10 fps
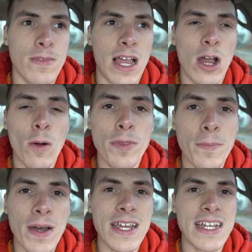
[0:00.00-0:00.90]
I hope the
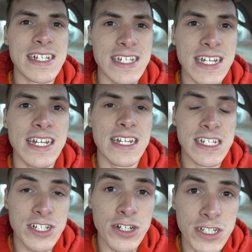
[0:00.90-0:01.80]
bike is in
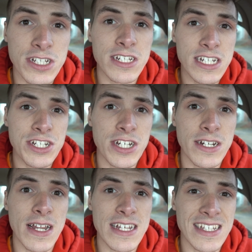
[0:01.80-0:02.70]
as good as
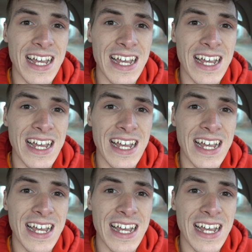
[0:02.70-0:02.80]
condition as the